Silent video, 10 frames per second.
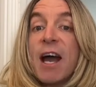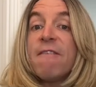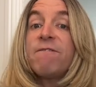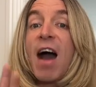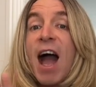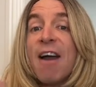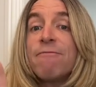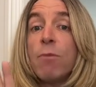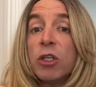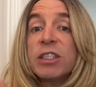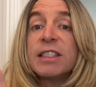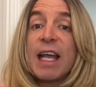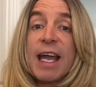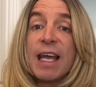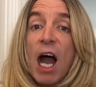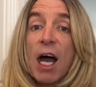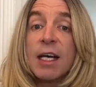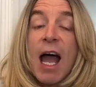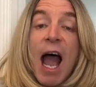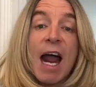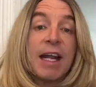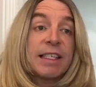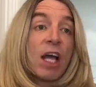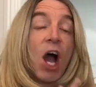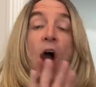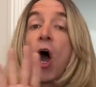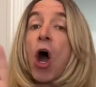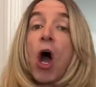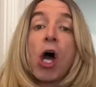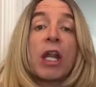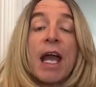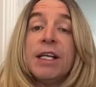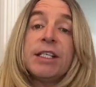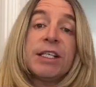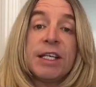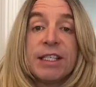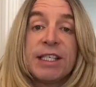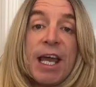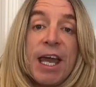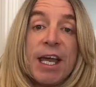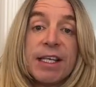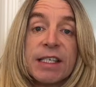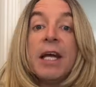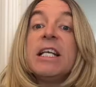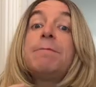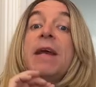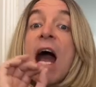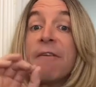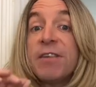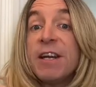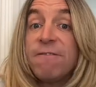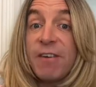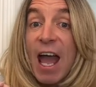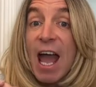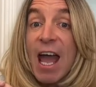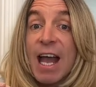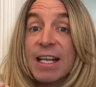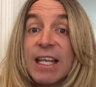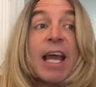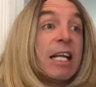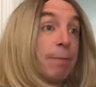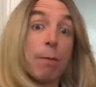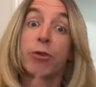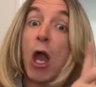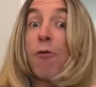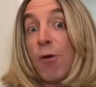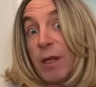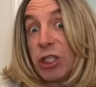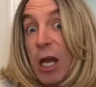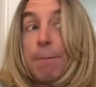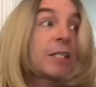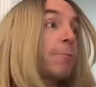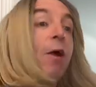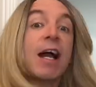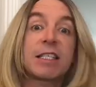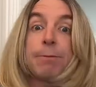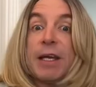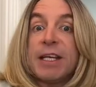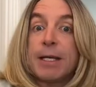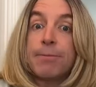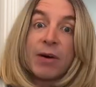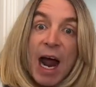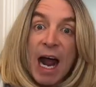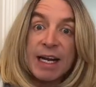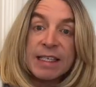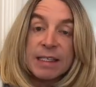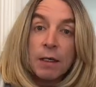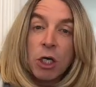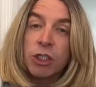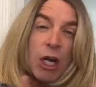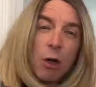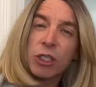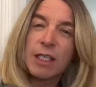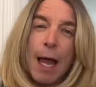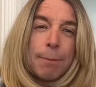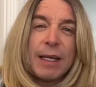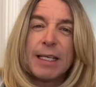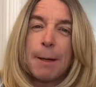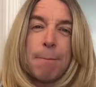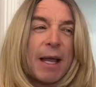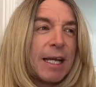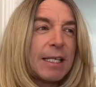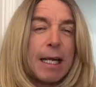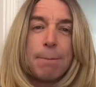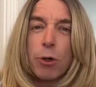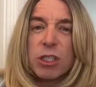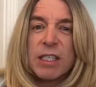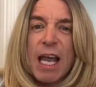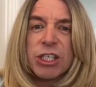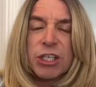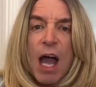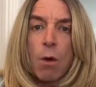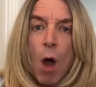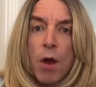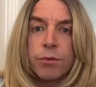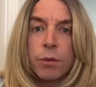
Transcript: 5 months later, and it's all ended in tears. He's been having affairs. He's been with her from the cheapest surprise to bleeding prize. Do you know she's like bleeding Piccadilly bus station, that one?